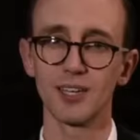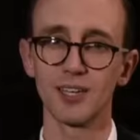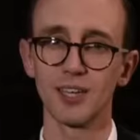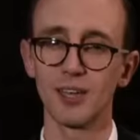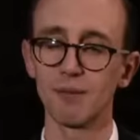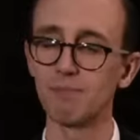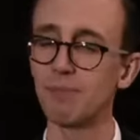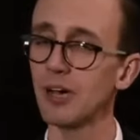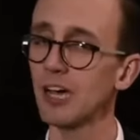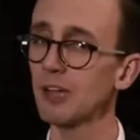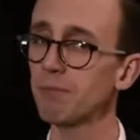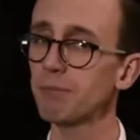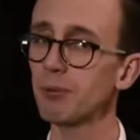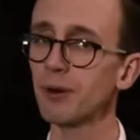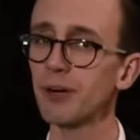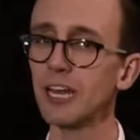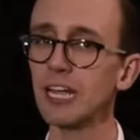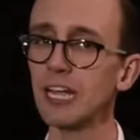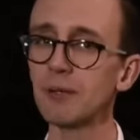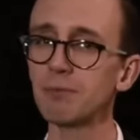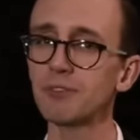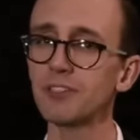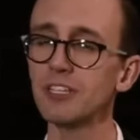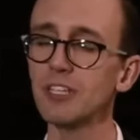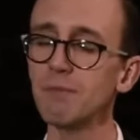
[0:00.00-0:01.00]
But
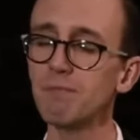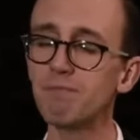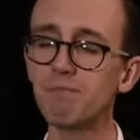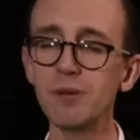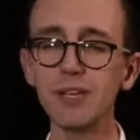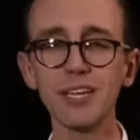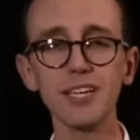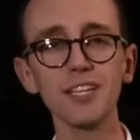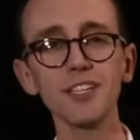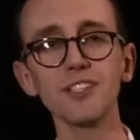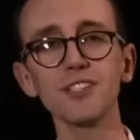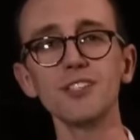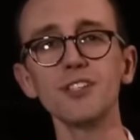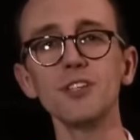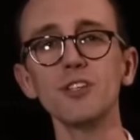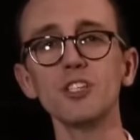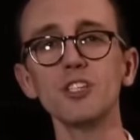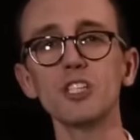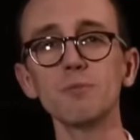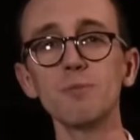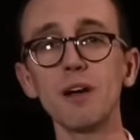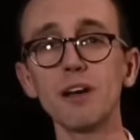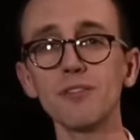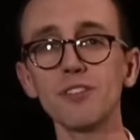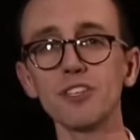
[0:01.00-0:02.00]
perhaps the biggest news
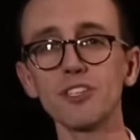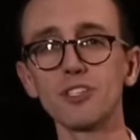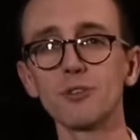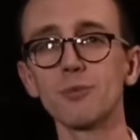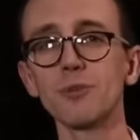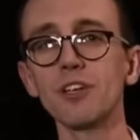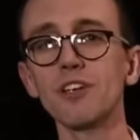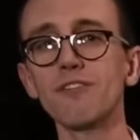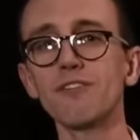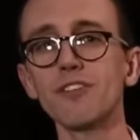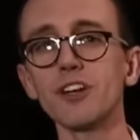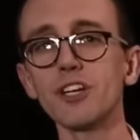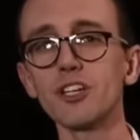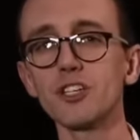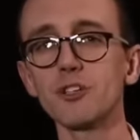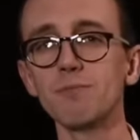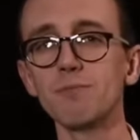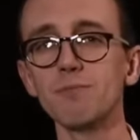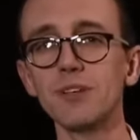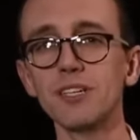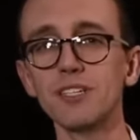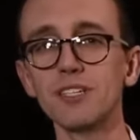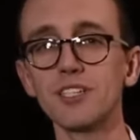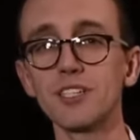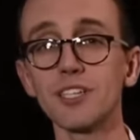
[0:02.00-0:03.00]
about this refreshed
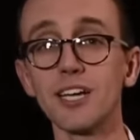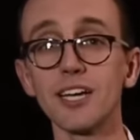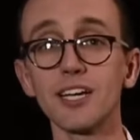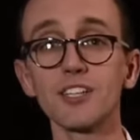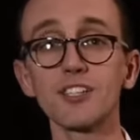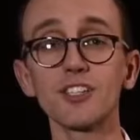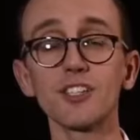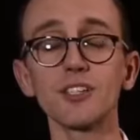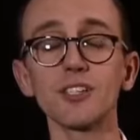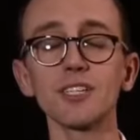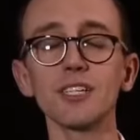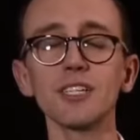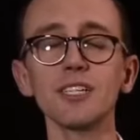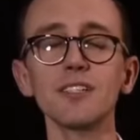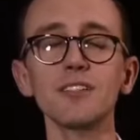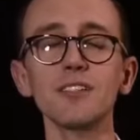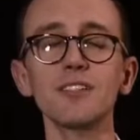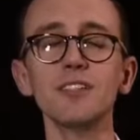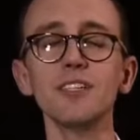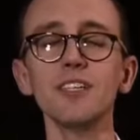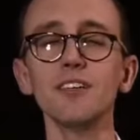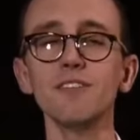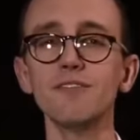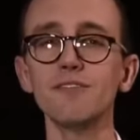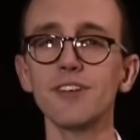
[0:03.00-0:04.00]
midsizer is
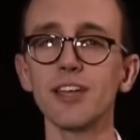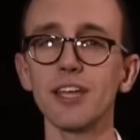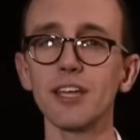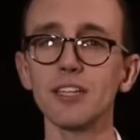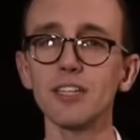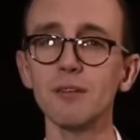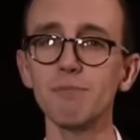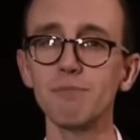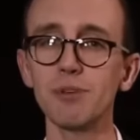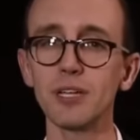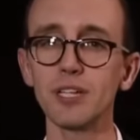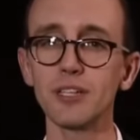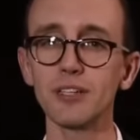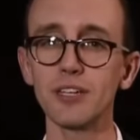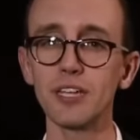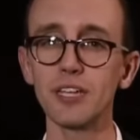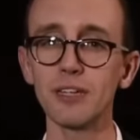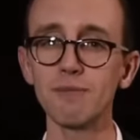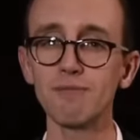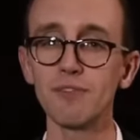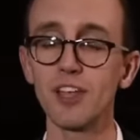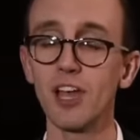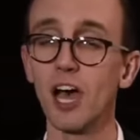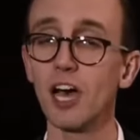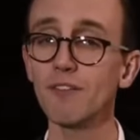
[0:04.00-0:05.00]
the availability
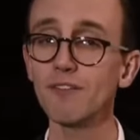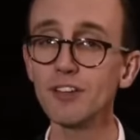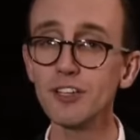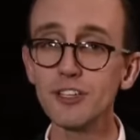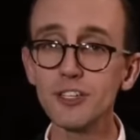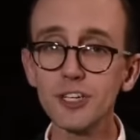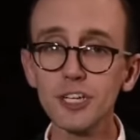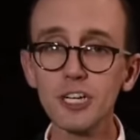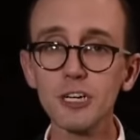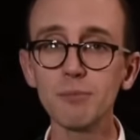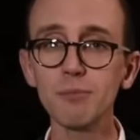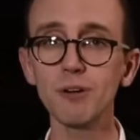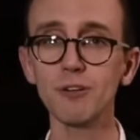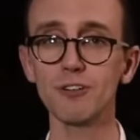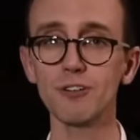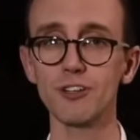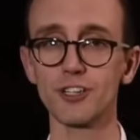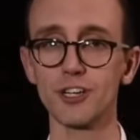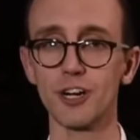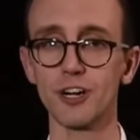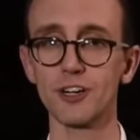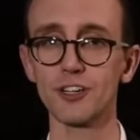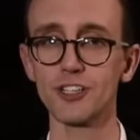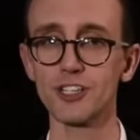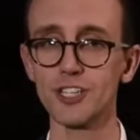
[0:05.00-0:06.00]
of a
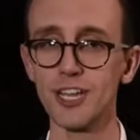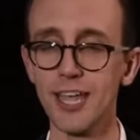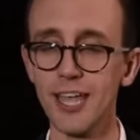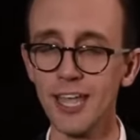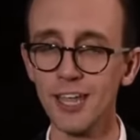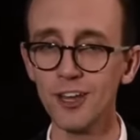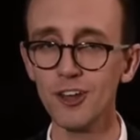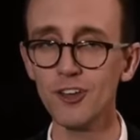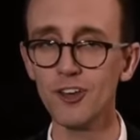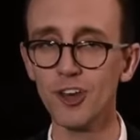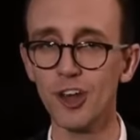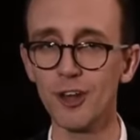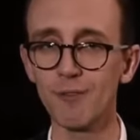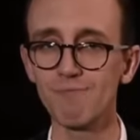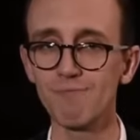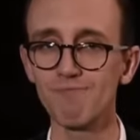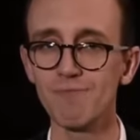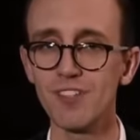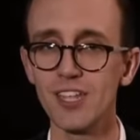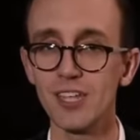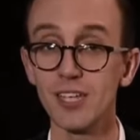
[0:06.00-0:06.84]
turbocharged engine.